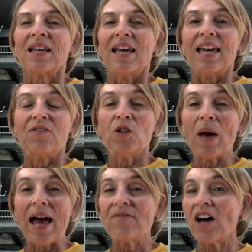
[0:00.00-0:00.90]
If you
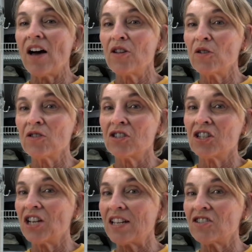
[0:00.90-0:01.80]
have other
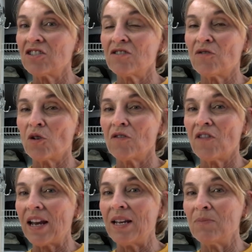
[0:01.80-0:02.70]
suggestions for
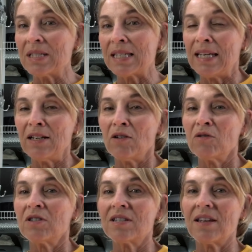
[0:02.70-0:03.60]
fighting
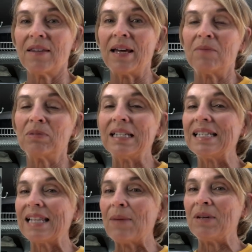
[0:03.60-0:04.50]
mosquitoes, then
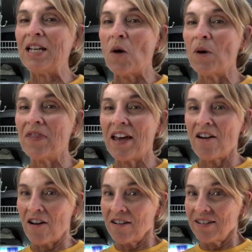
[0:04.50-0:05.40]
please let me know what they
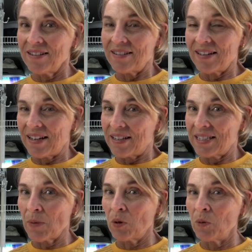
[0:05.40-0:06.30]
are.
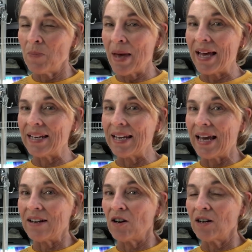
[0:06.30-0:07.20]
Someone we met
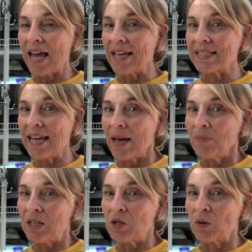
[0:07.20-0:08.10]
at our last
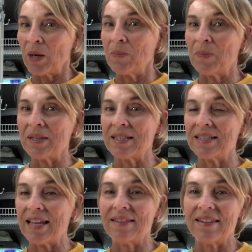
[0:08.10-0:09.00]
camping trip
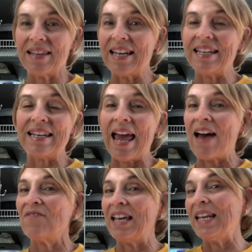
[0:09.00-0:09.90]
said that they didn't
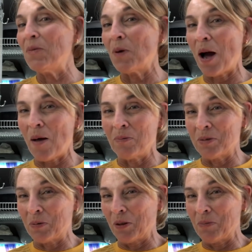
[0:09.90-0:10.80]
have any
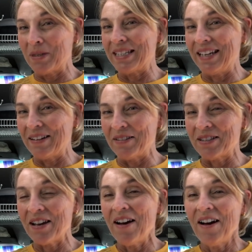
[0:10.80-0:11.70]
problems with mosquitoes
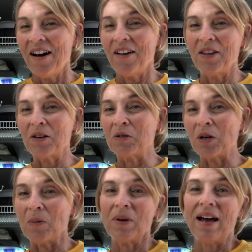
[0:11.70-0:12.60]
on their
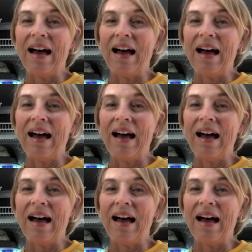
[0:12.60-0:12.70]
trip.